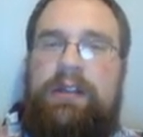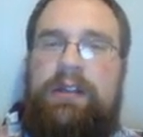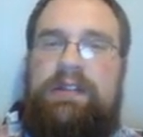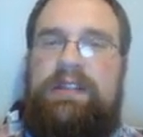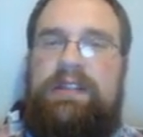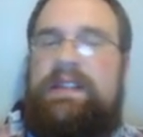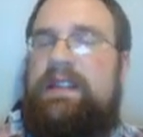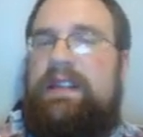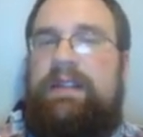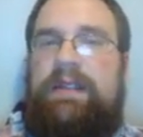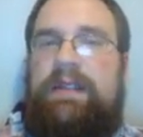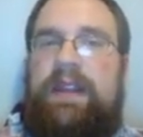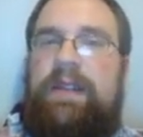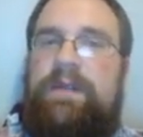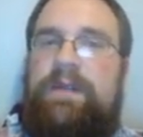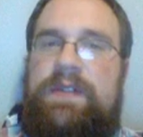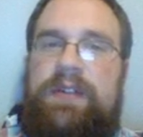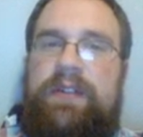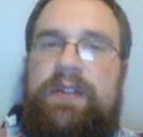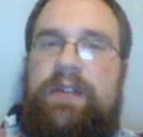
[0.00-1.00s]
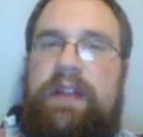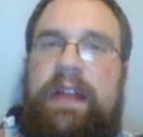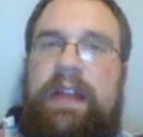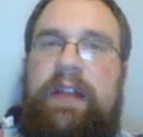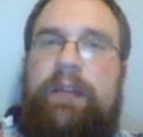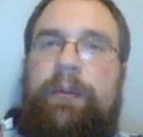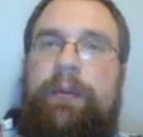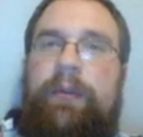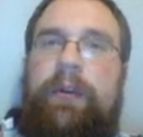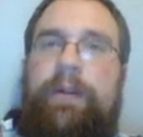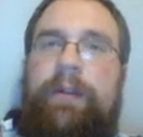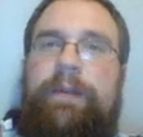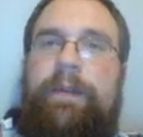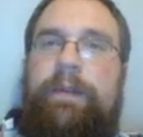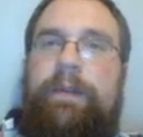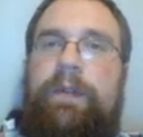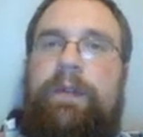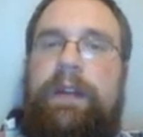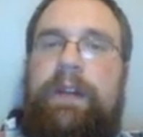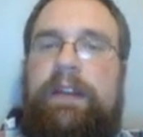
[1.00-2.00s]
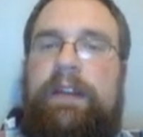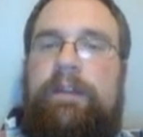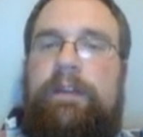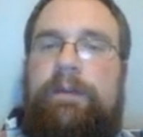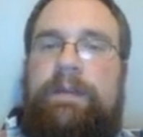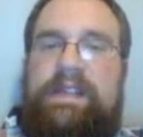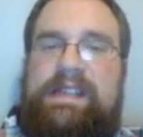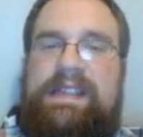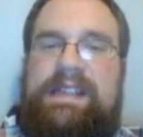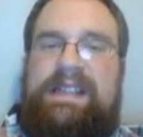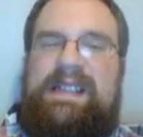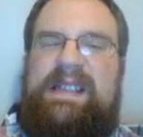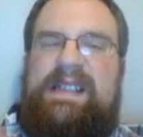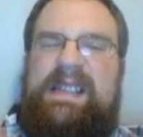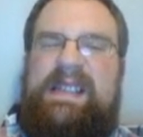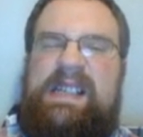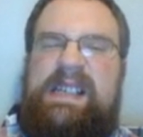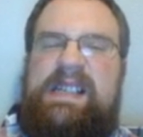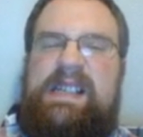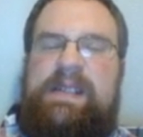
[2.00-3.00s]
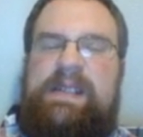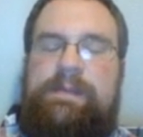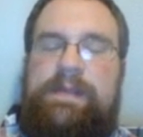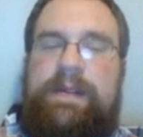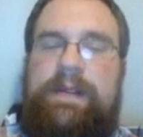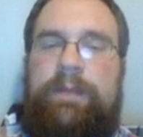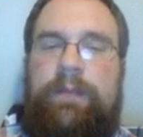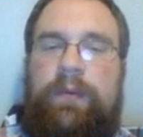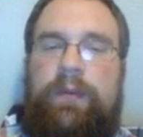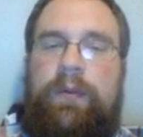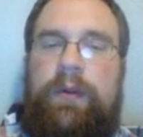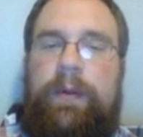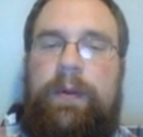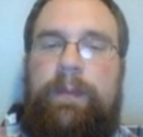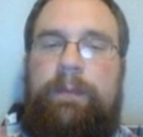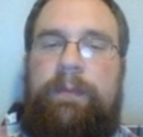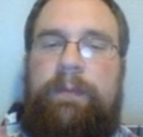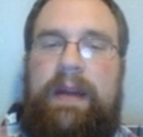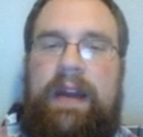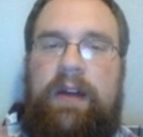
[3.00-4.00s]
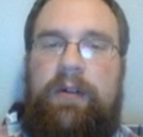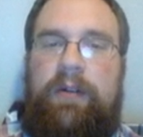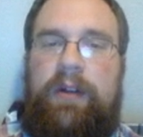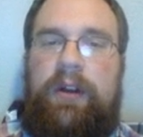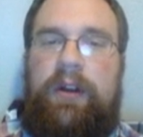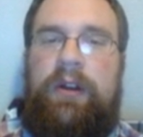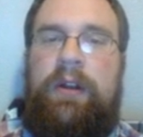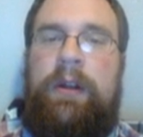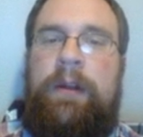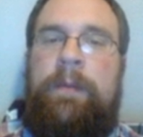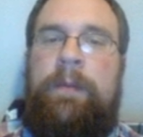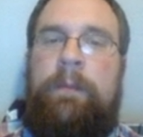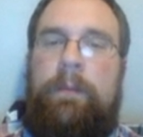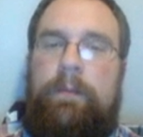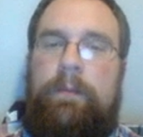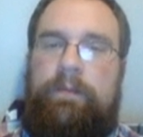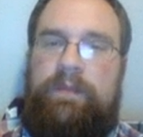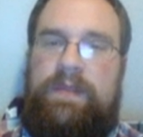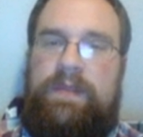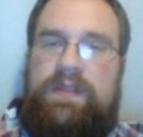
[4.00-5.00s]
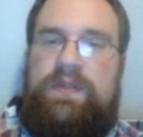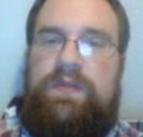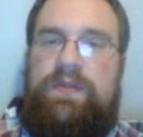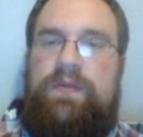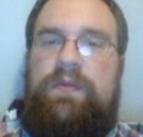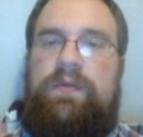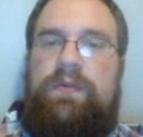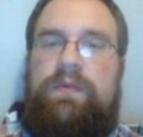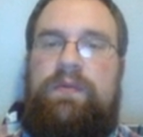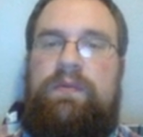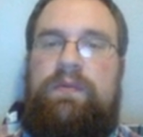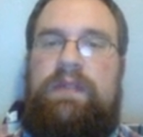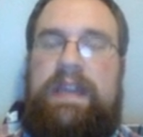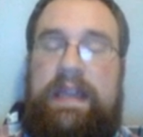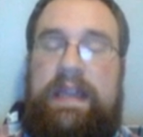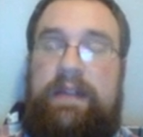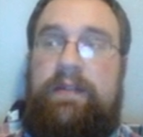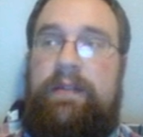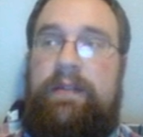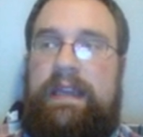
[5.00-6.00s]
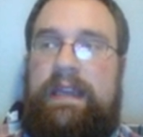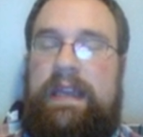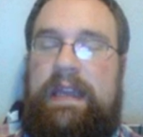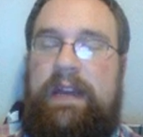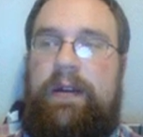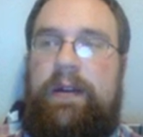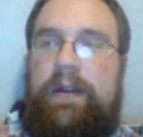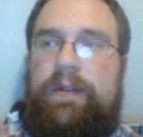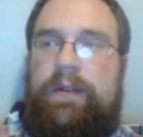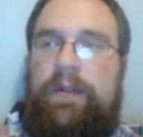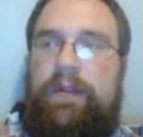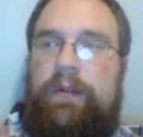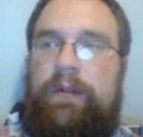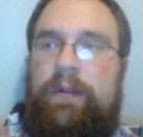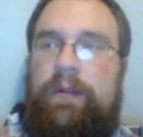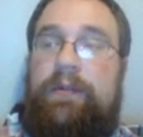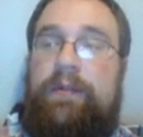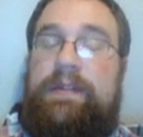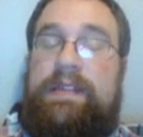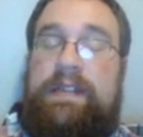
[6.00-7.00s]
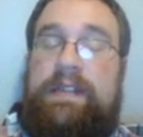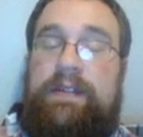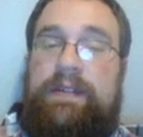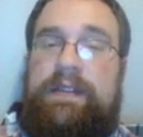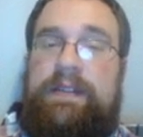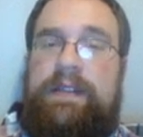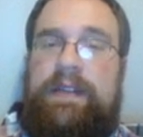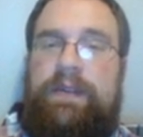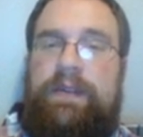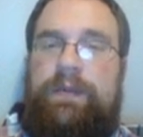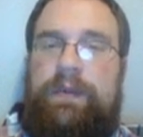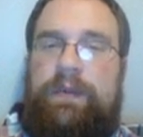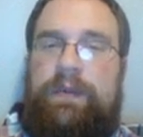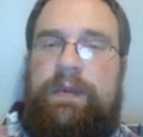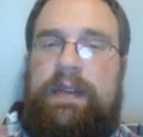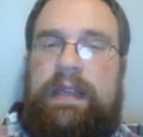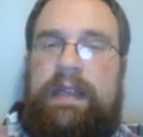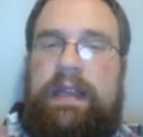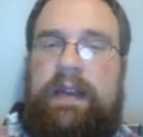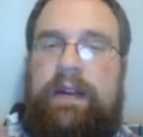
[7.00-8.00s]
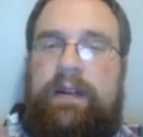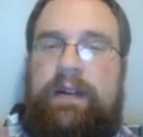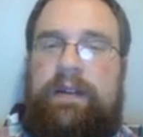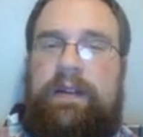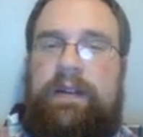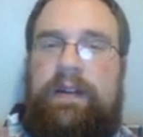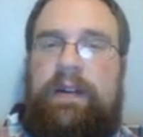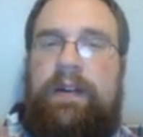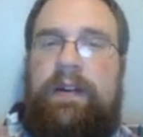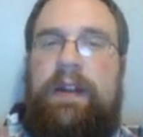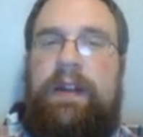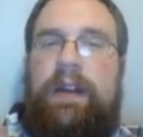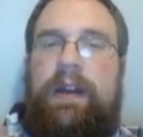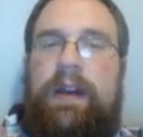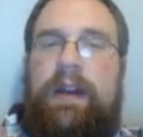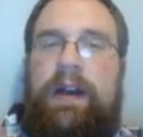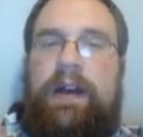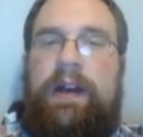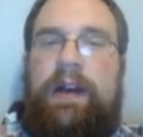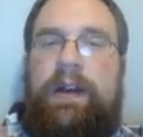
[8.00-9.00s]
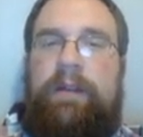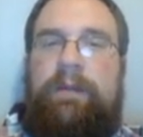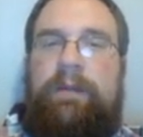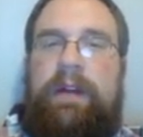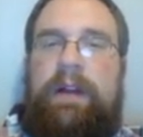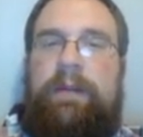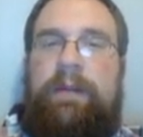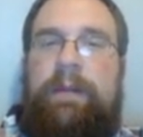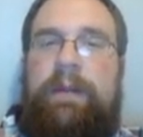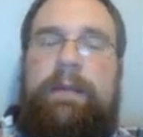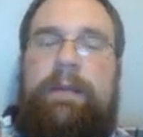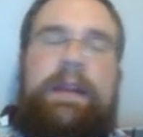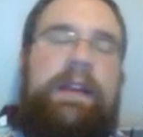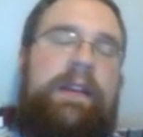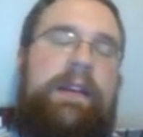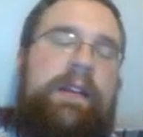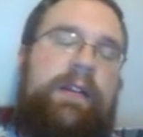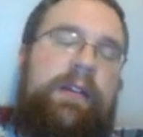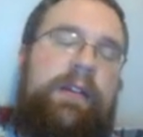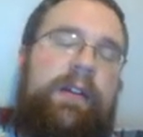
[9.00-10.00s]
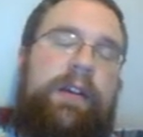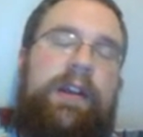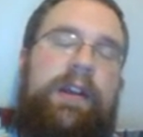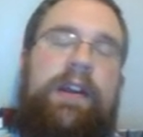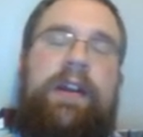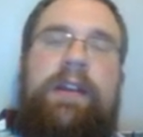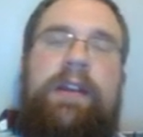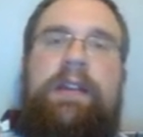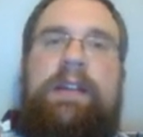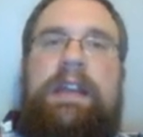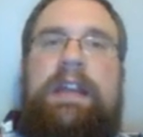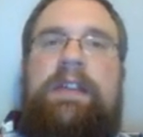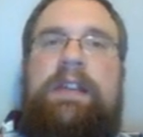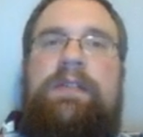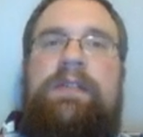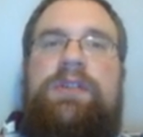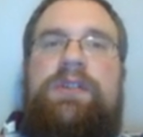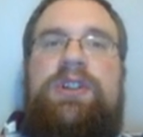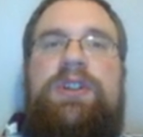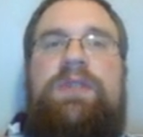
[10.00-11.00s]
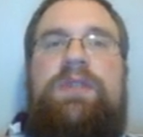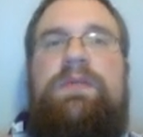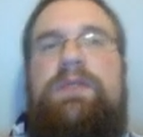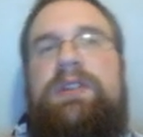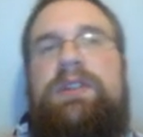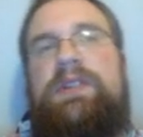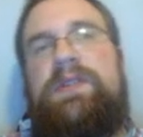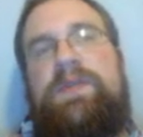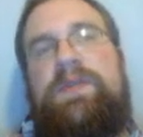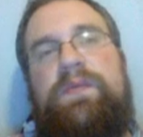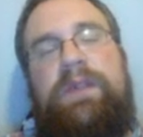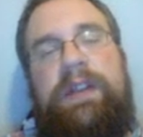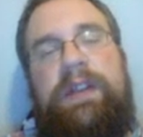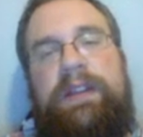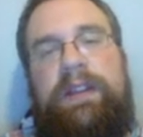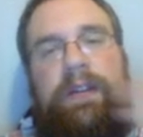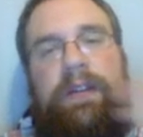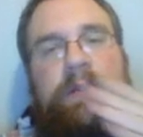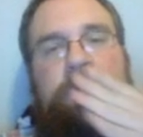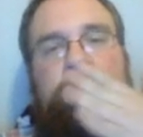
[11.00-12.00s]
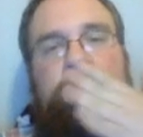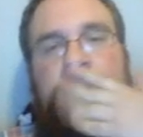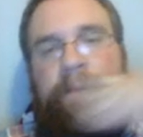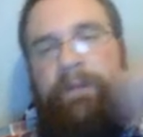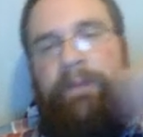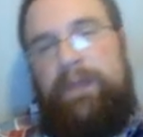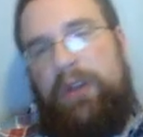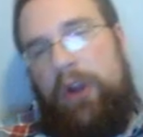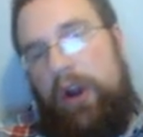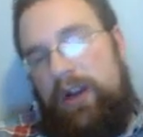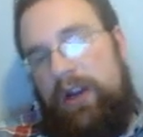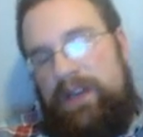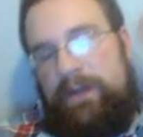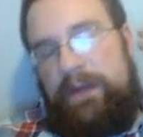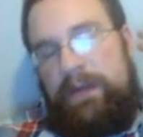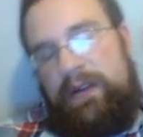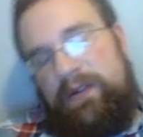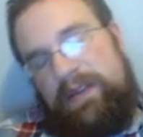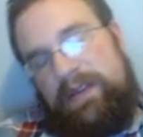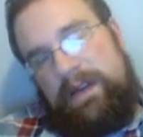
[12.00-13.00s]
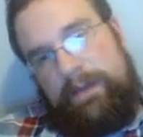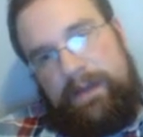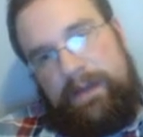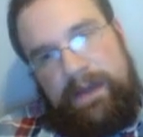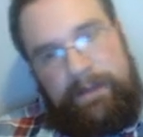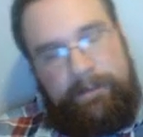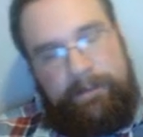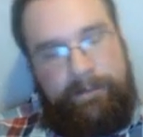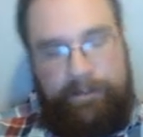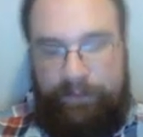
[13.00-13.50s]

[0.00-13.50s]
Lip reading: just to give to your Kellamorph if you want to give him just a little bit more power to kill the character or seriously wound the character while maybe another gun can shoot just one little guardsman or something